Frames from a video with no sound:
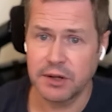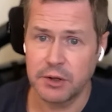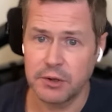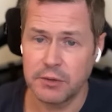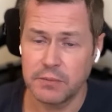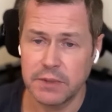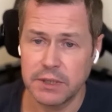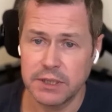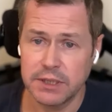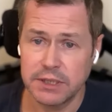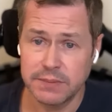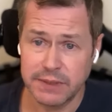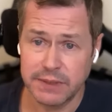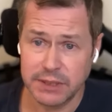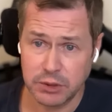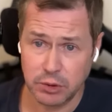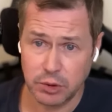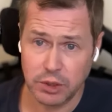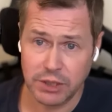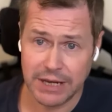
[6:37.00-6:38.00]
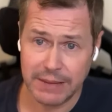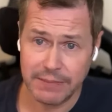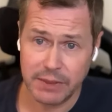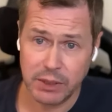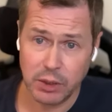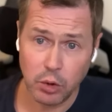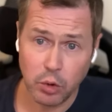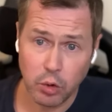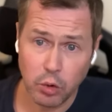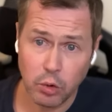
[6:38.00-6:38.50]
you need to make sure you're
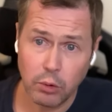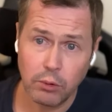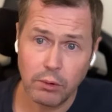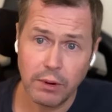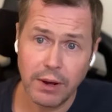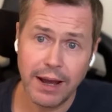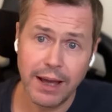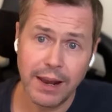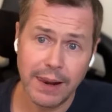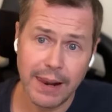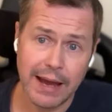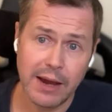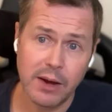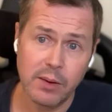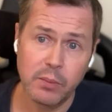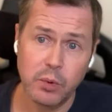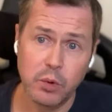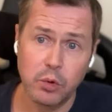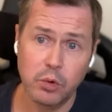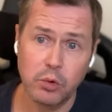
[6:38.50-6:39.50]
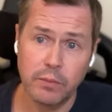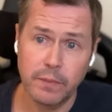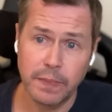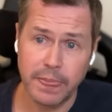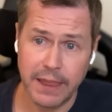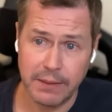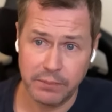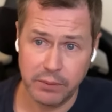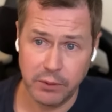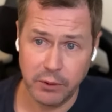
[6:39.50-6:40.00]
claiming all allowable
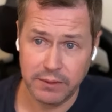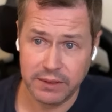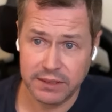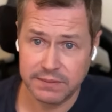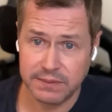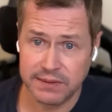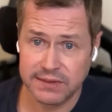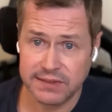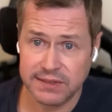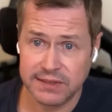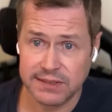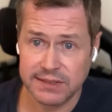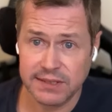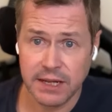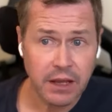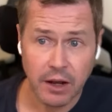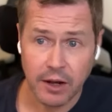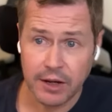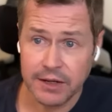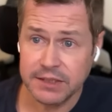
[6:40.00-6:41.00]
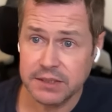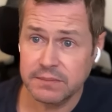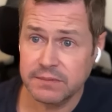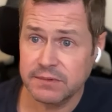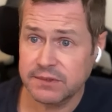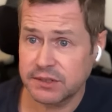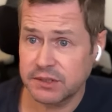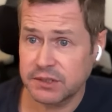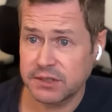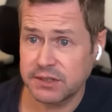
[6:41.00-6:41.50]
employment expenses,
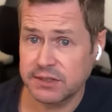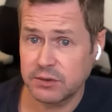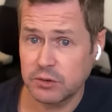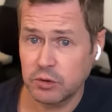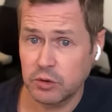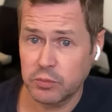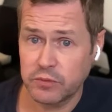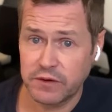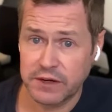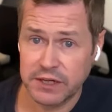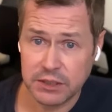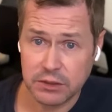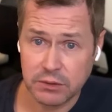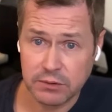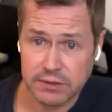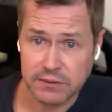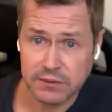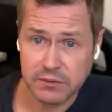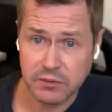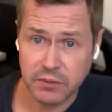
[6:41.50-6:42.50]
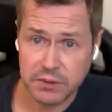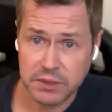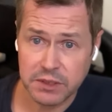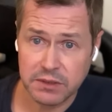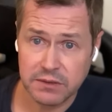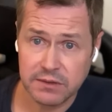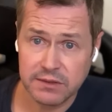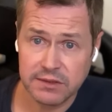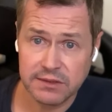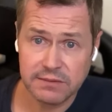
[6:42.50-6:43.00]
items such as your professional
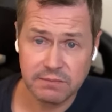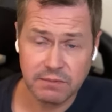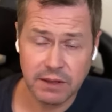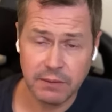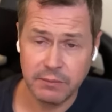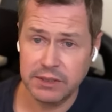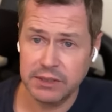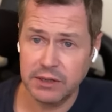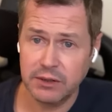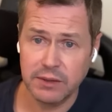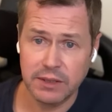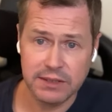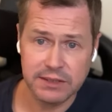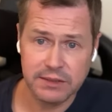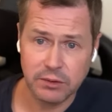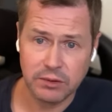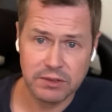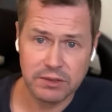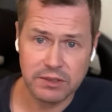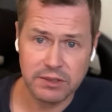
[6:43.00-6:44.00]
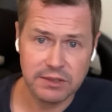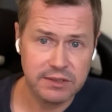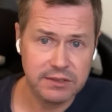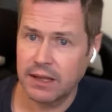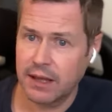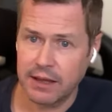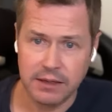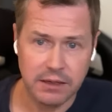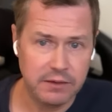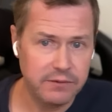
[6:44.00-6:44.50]
subscriptions. And we know that as doctors
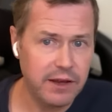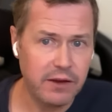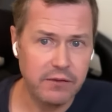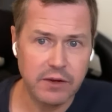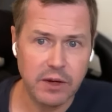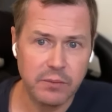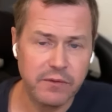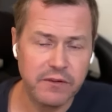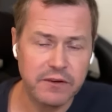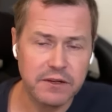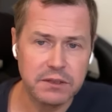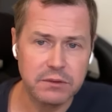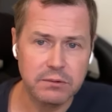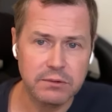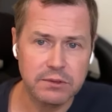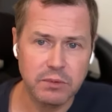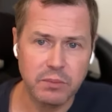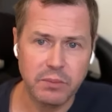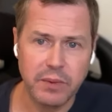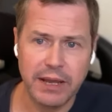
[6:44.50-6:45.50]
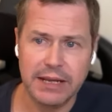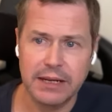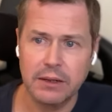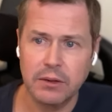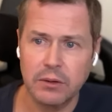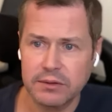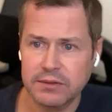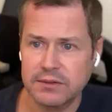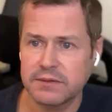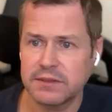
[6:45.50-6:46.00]
and other healthcare professionals, we're paying
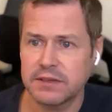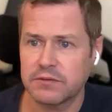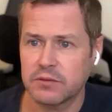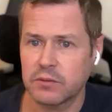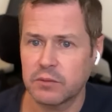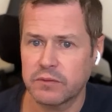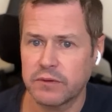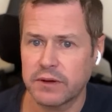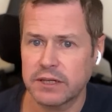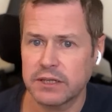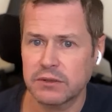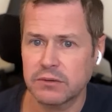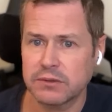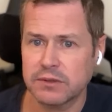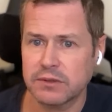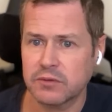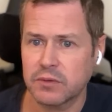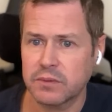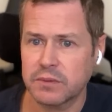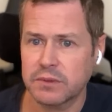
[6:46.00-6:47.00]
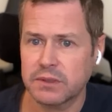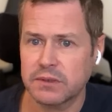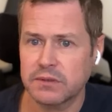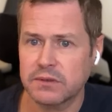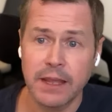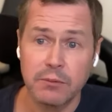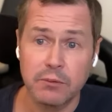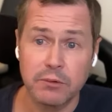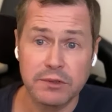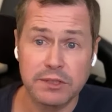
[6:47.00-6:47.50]
lots of different professional
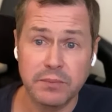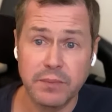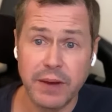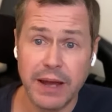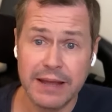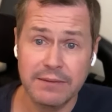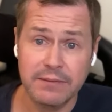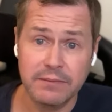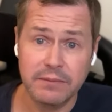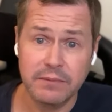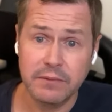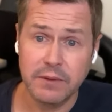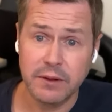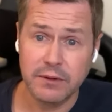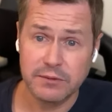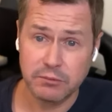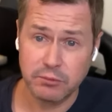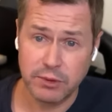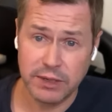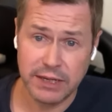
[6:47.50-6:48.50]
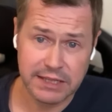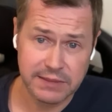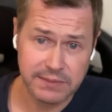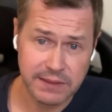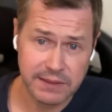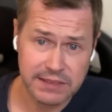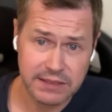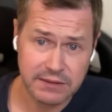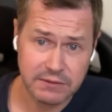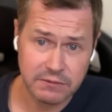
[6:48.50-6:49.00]
subscriptions. We're also paying those really
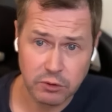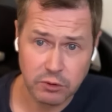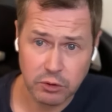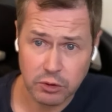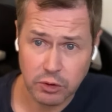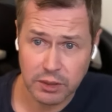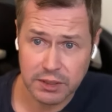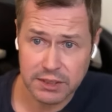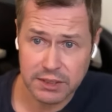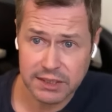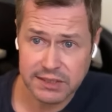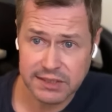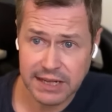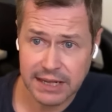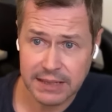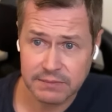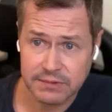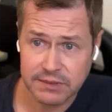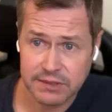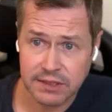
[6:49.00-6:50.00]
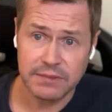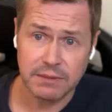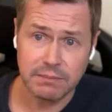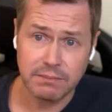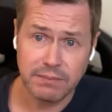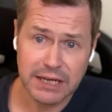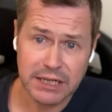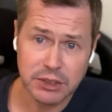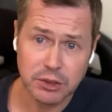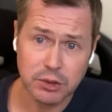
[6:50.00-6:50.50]
expensive Royal College exams. So
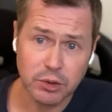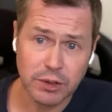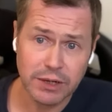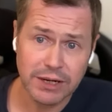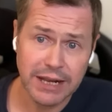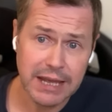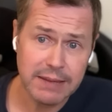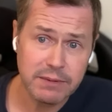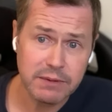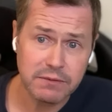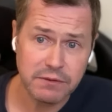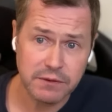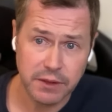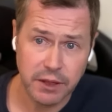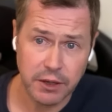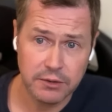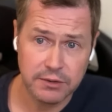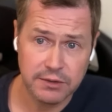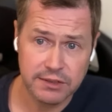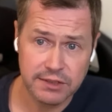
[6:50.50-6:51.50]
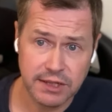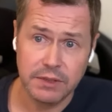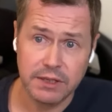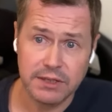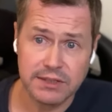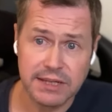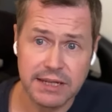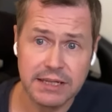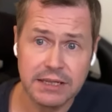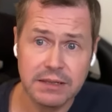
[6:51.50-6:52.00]
make sure you're claiming for those,
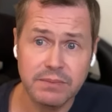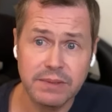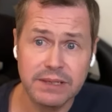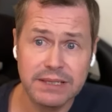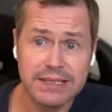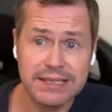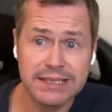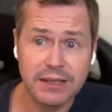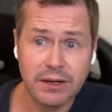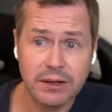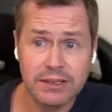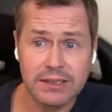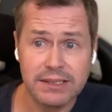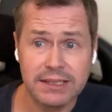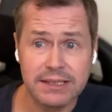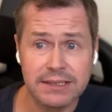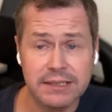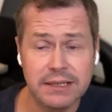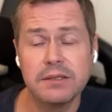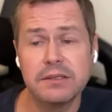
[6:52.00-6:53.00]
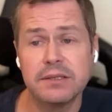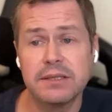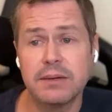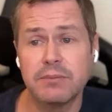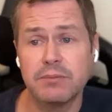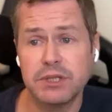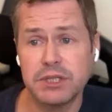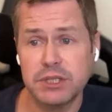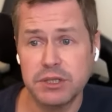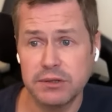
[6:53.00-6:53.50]
because they can be deducted to
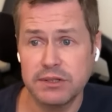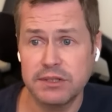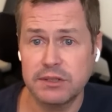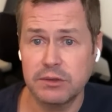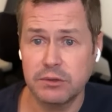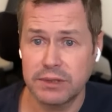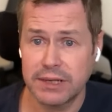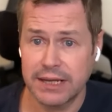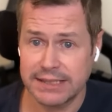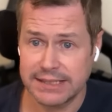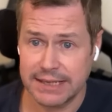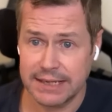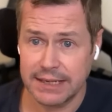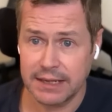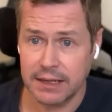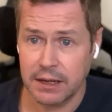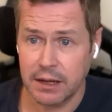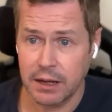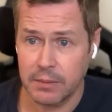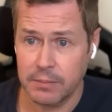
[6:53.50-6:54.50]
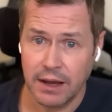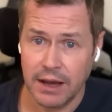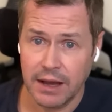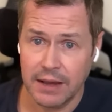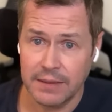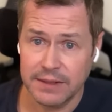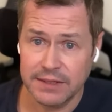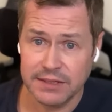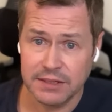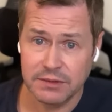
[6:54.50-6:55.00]
then reduce your net income.
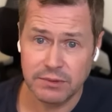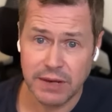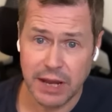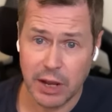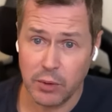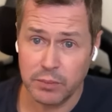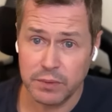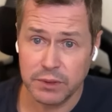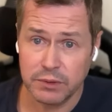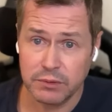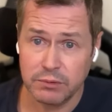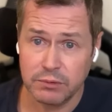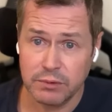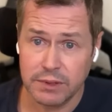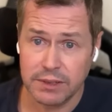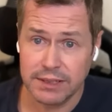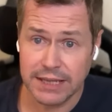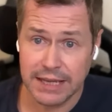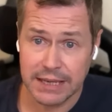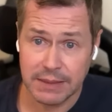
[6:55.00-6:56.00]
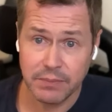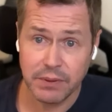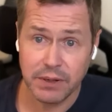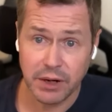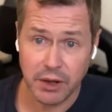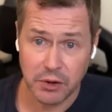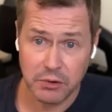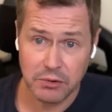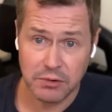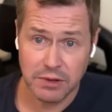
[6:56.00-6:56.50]
And this can help you keep
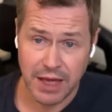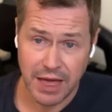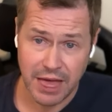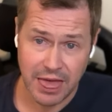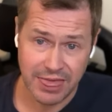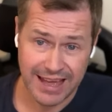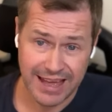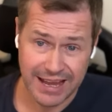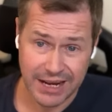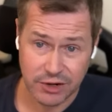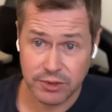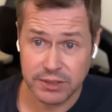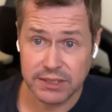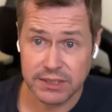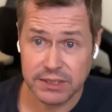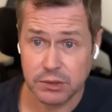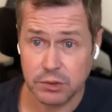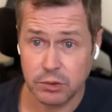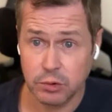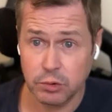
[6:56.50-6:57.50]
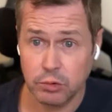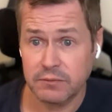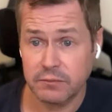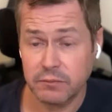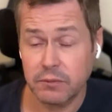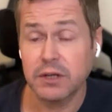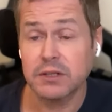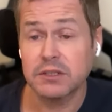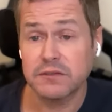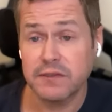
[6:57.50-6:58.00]
below that critical
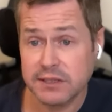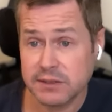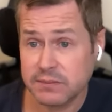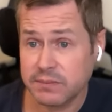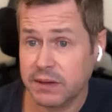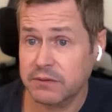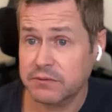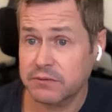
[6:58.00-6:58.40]
£100,000